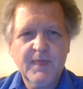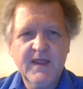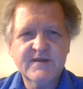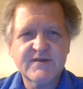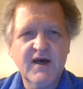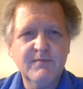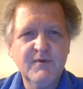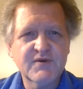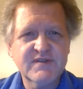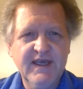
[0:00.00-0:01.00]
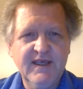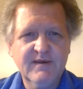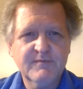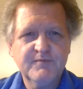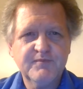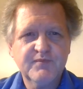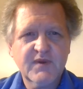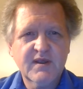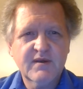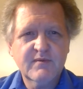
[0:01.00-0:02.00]
It's almost like
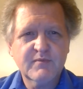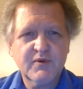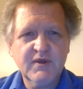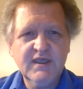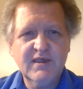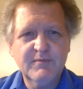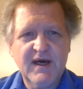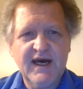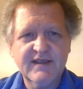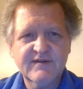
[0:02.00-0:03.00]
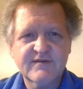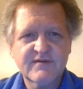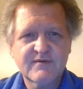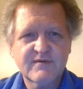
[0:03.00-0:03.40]
Pringipas